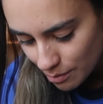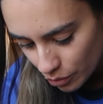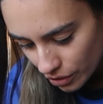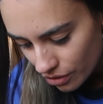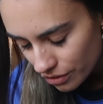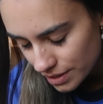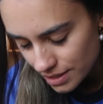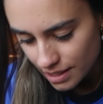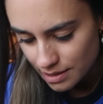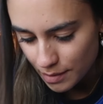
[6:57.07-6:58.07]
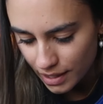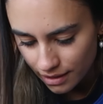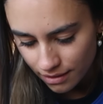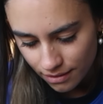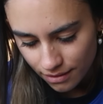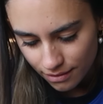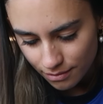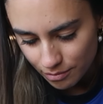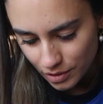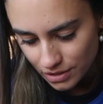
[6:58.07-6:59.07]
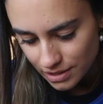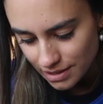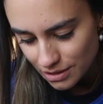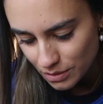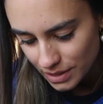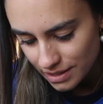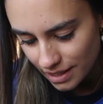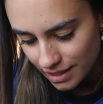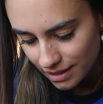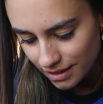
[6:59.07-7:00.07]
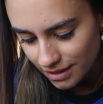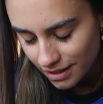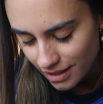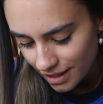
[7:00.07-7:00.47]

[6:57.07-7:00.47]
like boycott this last meeting because this is too exciting?